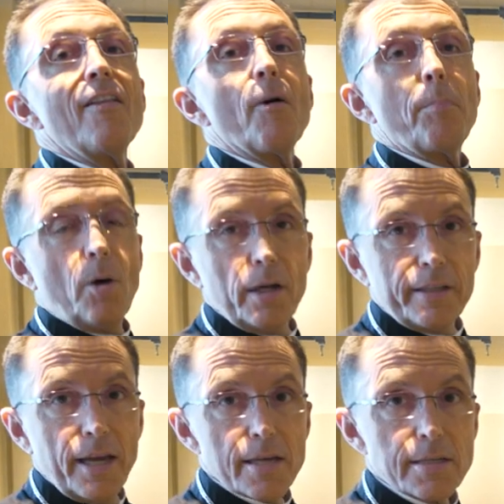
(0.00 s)
the
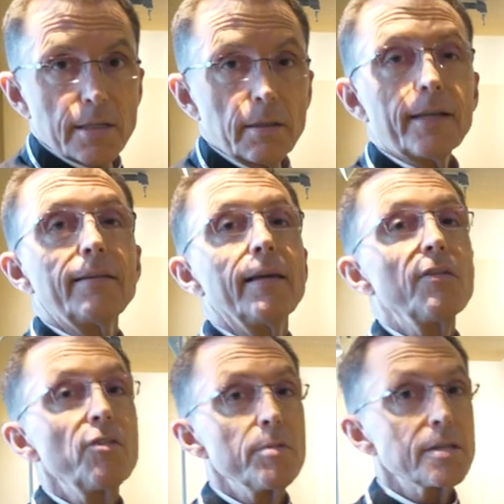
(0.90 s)
podcasting, like the
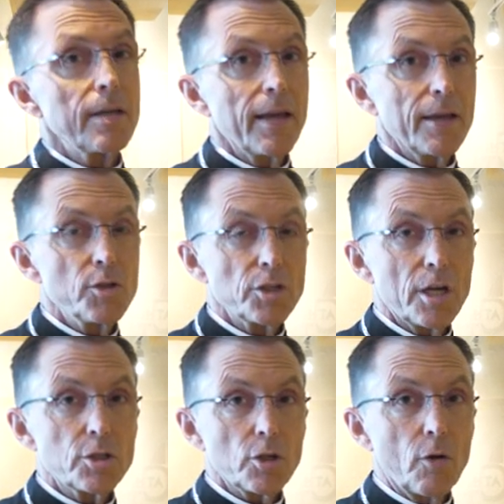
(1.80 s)
infamous K and
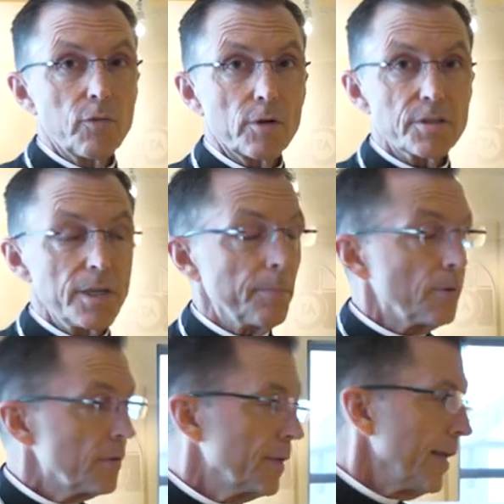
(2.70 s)
J show, for example.